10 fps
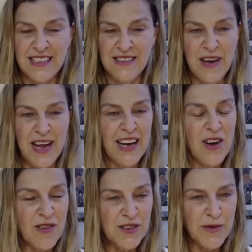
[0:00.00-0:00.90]
how
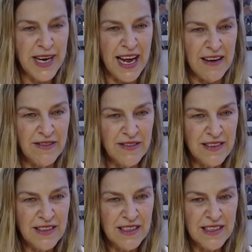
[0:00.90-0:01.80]
long do we have?
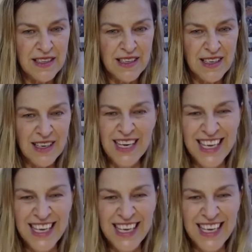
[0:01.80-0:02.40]
How